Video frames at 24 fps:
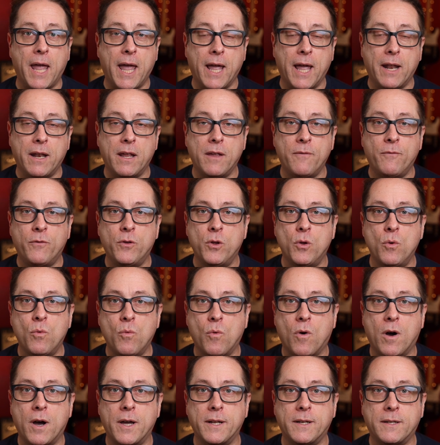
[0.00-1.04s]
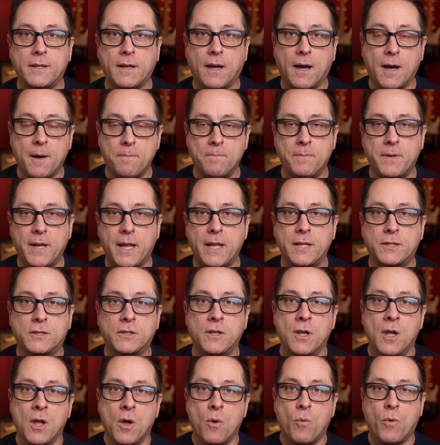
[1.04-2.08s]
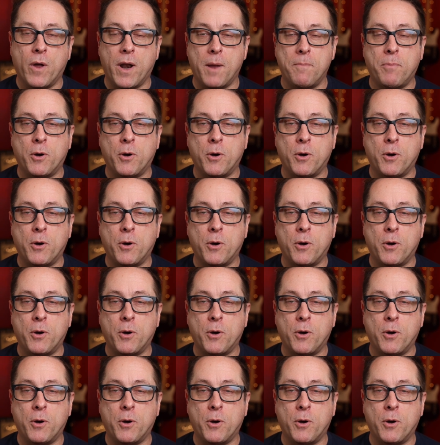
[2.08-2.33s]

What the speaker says: and if you want updates when I